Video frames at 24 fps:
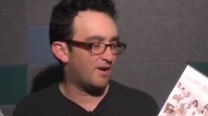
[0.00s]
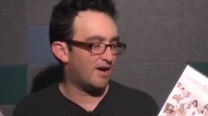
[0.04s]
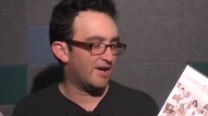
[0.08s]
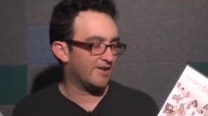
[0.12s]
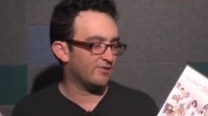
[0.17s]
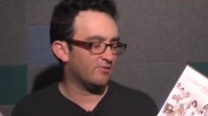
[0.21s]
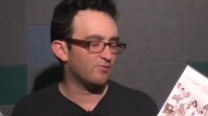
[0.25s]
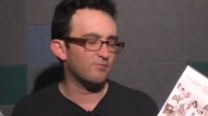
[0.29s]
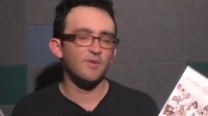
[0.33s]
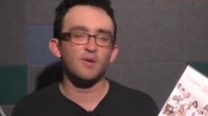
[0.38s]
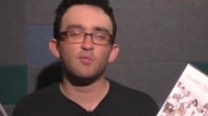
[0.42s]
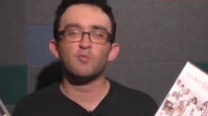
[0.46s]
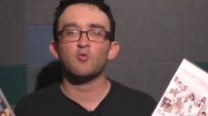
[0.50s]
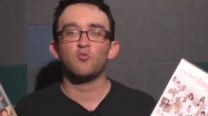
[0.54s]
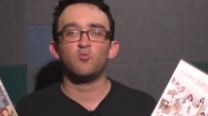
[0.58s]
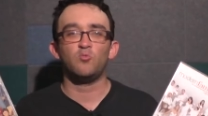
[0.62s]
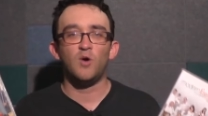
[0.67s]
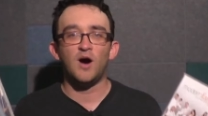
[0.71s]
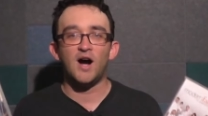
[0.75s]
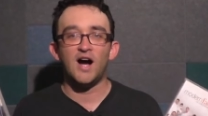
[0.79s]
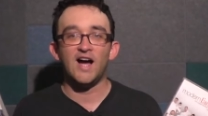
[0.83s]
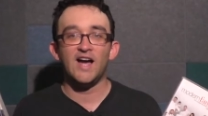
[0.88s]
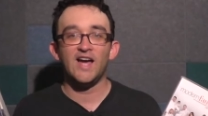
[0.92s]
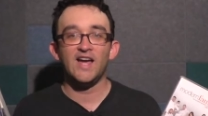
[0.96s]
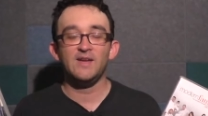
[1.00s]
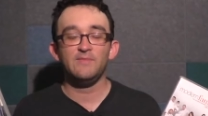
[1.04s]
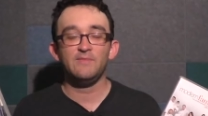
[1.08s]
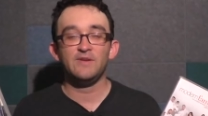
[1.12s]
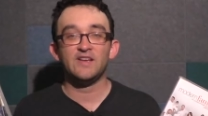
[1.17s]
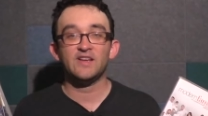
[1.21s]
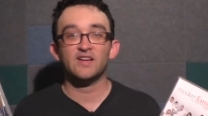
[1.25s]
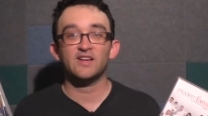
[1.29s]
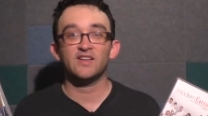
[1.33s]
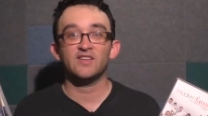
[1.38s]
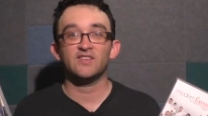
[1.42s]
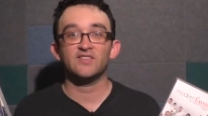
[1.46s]
I don't remember why,
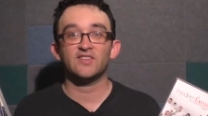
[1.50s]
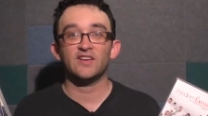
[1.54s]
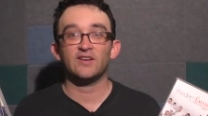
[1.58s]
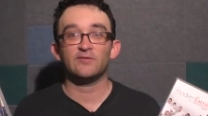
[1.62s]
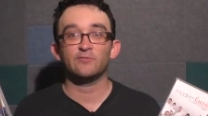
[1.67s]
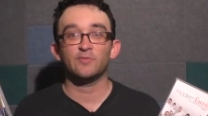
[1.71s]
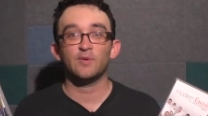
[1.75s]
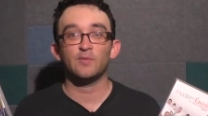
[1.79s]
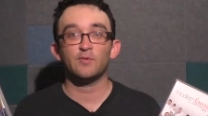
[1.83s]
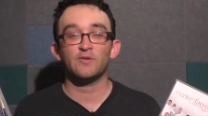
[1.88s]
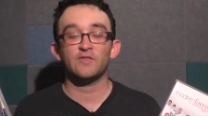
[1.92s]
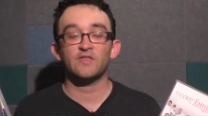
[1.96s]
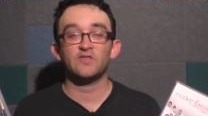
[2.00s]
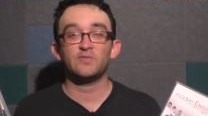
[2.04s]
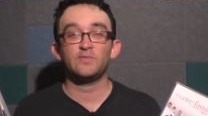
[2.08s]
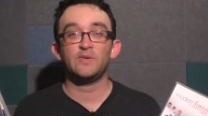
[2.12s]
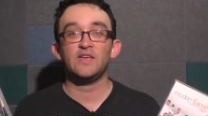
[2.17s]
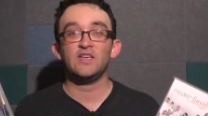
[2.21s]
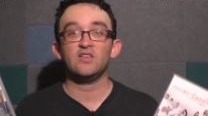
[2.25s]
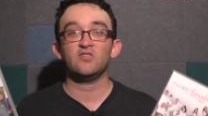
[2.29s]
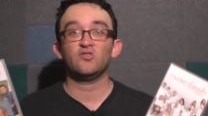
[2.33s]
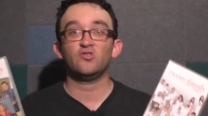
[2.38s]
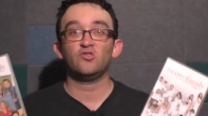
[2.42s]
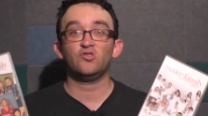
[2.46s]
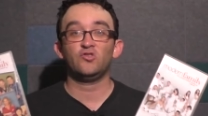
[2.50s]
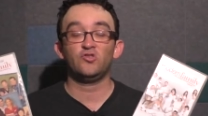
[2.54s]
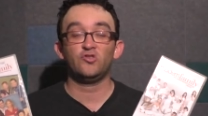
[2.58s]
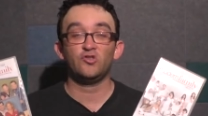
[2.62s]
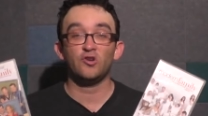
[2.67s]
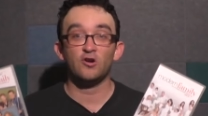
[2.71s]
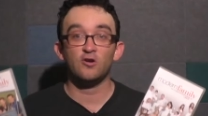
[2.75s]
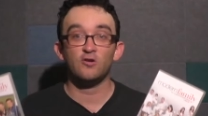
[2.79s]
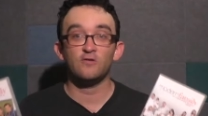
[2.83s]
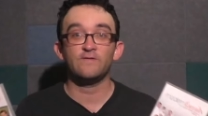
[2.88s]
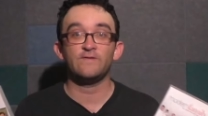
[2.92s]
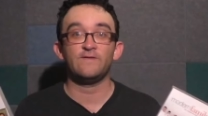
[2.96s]
because I remember this being
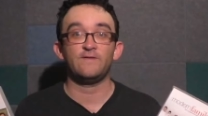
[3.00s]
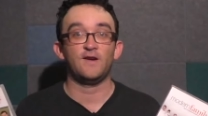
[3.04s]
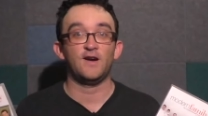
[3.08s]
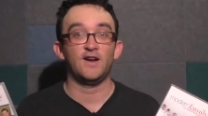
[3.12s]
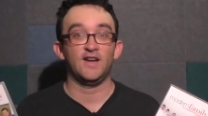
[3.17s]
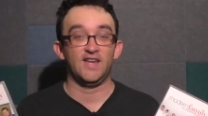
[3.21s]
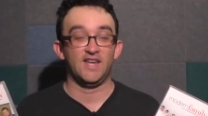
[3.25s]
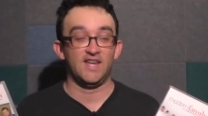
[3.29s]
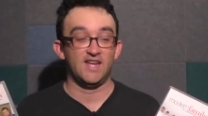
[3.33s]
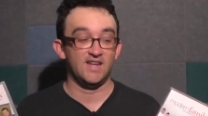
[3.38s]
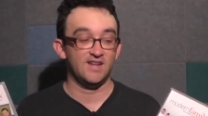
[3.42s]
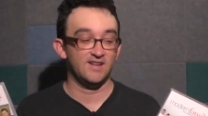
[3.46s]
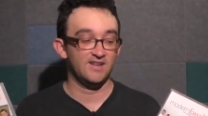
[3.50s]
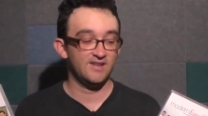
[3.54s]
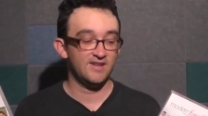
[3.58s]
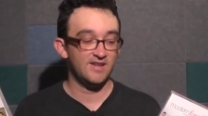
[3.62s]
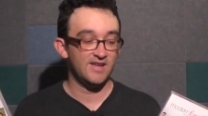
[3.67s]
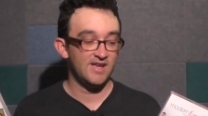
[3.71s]
so funny.